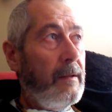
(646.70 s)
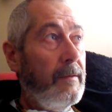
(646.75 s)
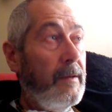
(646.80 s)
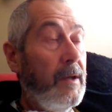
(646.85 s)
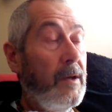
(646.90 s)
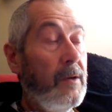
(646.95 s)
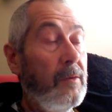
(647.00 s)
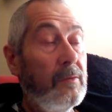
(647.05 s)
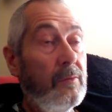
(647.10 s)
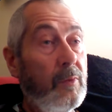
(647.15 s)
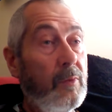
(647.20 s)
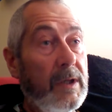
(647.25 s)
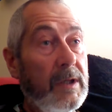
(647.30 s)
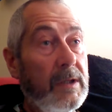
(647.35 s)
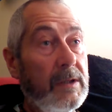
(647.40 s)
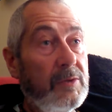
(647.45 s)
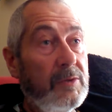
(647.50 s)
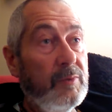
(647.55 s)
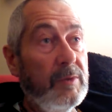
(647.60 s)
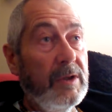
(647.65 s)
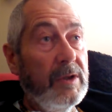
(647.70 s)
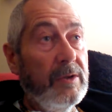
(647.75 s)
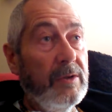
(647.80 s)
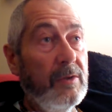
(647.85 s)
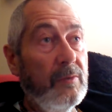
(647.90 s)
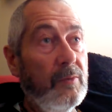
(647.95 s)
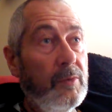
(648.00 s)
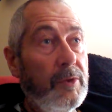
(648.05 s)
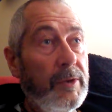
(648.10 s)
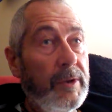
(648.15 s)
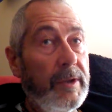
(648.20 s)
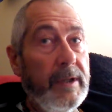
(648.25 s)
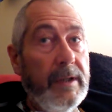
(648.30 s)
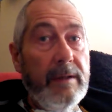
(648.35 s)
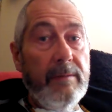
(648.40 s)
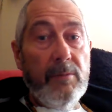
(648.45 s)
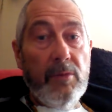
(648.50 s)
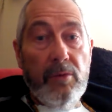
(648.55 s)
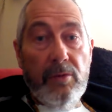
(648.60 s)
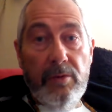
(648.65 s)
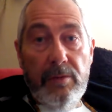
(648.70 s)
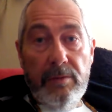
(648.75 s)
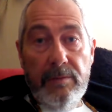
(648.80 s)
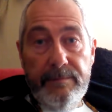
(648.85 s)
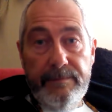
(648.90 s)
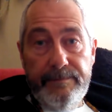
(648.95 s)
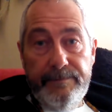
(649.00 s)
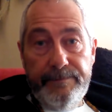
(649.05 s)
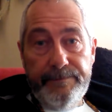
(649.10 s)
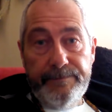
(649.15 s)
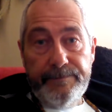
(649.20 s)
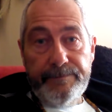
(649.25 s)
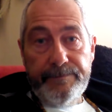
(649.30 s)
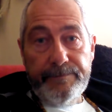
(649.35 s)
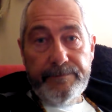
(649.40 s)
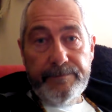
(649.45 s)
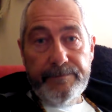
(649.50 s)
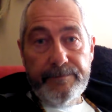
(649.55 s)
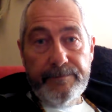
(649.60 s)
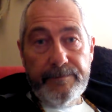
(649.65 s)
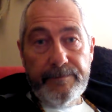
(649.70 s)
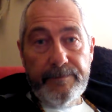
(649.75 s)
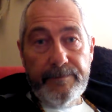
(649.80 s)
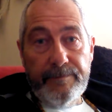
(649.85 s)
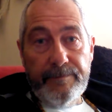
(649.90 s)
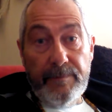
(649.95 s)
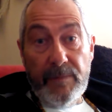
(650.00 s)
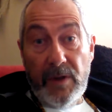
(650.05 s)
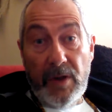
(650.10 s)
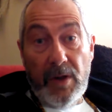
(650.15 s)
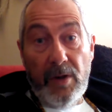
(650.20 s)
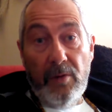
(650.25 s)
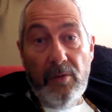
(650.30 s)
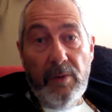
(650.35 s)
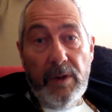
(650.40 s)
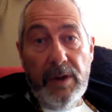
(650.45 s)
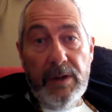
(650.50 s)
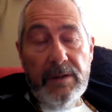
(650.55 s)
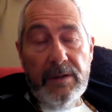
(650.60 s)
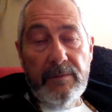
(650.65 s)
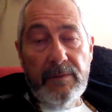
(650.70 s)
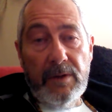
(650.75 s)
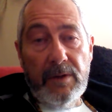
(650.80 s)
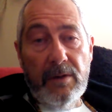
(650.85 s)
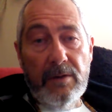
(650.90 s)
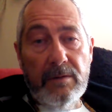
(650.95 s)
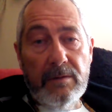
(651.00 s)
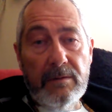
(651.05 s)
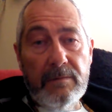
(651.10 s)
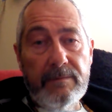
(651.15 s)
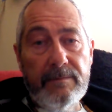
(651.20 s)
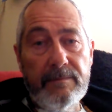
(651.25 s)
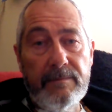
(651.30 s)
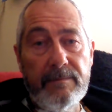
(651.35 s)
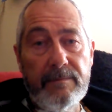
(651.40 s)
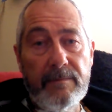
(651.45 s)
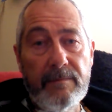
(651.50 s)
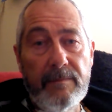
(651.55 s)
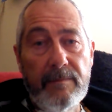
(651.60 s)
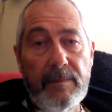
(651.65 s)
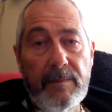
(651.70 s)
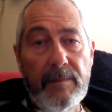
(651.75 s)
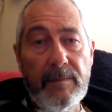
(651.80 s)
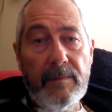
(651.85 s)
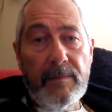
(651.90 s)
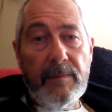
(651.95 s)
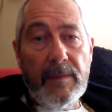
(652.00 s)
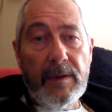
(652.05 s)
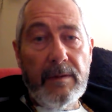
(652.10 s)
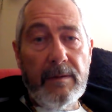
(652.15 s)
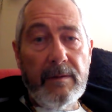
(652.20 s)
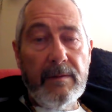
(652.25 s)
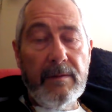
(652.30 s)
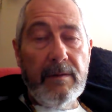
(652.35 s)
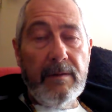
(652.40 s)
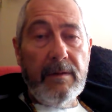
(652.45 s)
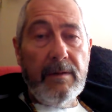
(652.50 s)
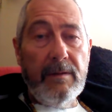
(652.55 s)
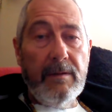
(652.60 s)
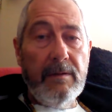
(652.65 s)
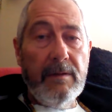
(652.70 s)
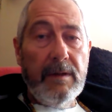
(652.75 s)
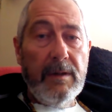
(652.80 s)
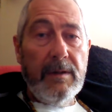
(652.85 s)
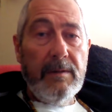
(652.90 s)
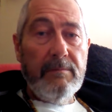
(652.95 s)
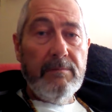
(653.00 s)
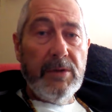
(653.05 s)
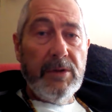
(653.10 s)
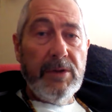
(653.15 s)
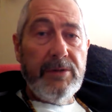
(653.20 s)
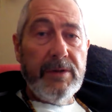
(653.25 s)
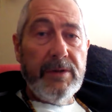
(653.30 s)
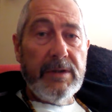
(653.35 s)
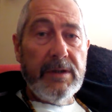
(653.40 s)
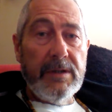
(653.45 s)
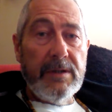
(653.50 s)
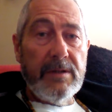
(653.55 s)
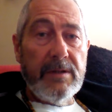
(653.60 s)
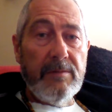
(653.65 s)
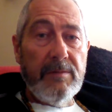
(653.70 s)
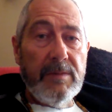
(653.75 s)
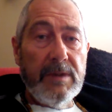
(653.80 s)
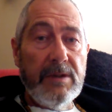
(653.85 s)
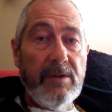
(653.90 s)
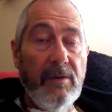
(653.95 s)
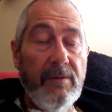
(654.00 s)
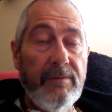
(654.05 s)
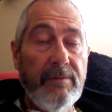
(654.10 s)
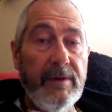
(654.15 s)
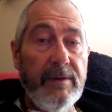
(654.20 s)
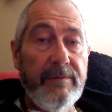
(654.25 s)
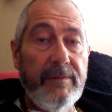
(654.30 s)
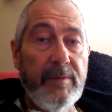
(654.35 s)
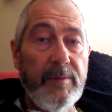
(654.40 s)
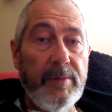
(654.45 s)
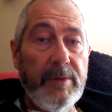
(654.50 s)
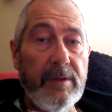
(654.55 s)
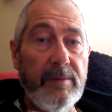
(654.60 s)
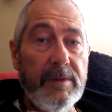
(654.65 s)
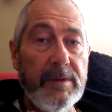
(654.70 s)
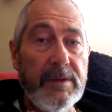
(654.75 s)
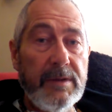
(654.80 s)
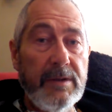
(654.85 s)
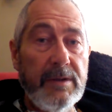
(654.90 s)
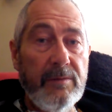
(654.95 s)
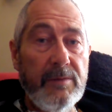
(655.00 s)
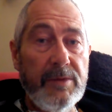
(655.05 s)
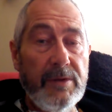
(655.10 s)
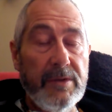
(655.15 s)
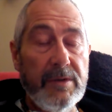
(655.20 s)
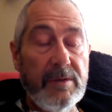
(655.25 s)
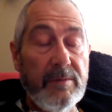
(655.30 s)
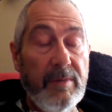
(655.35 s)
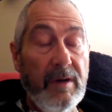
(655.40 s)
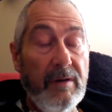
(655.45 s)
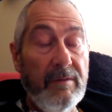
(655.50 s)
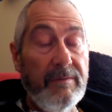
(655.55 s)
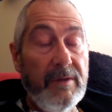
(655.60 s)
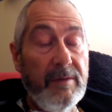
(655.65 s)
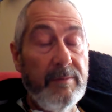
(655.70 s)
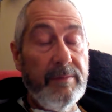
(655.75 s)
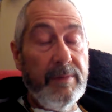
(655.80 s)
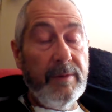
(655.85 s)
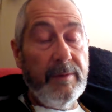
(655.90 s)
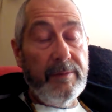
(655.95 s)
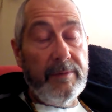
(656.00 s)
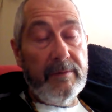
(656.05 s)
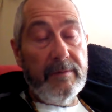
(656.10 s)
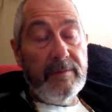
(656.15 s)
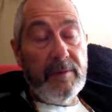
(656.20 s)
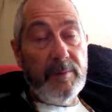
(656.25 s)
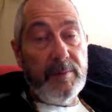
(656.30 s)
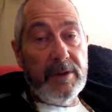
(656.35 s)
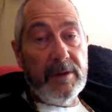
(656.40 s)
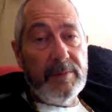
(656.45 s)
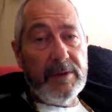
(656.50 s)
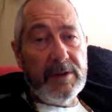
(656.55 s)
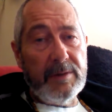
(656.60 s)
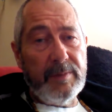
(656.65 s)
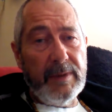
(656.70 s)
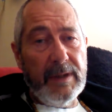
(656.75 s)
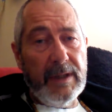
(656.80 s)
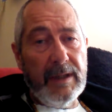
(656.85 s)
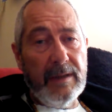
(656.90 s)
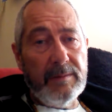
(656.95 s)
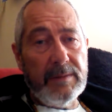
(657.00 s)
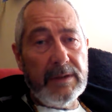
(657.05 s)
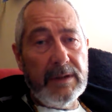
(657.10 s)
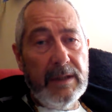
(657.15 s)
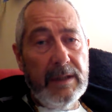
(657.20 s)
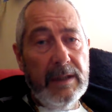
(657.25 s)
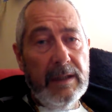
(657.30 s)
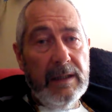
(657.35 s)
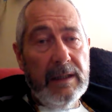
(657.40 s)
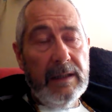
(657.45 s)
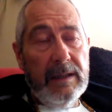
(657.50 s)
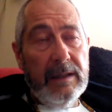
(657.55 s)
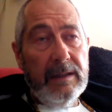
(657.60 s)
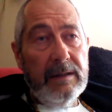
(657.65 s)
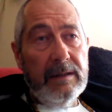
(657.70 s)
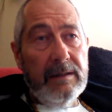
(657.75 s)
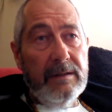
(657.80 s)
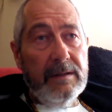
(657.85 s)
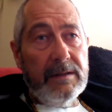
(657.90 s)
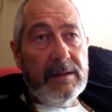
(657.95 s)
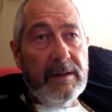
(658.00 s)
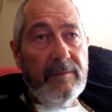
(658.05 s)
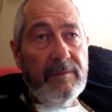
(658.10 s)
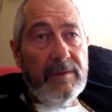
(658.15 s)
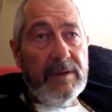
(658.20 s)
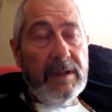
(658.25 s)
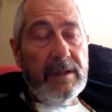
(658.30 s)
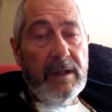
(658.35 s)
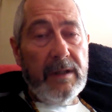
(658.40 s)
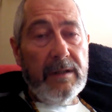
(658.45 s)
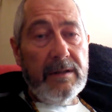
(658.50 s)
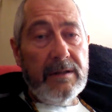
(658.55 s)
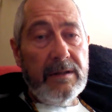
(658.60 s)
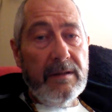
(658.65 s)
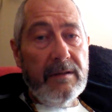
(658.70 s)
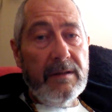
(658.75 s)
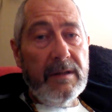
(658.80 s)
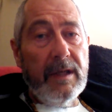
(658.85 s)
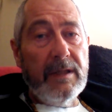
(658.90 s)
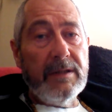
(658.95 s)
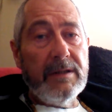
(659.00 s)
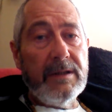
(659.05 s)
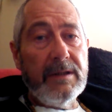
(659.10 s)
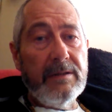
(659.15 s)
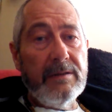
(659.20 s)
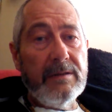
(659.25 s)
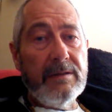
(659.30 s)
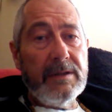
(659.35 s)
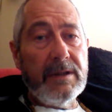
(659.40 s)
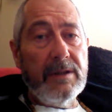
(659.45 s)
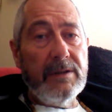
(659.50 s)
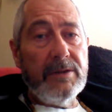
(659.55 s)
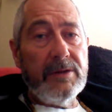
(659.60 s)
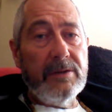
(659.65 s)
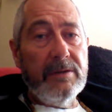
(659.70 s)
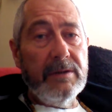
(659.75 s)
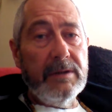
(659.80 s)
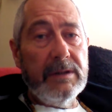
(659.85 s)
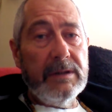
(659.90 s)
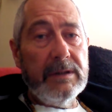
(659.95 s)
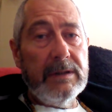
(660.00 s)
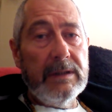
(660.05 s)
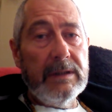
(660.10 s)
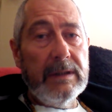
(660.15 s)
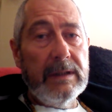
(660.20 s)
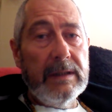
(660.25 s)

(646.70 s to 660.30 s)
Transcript: The old ways will not work anymore. The old ways have gone. The monetary system is not fit for purpose. It was just about fit for purpose perhaps in the 17th, 18th, 19th centuries.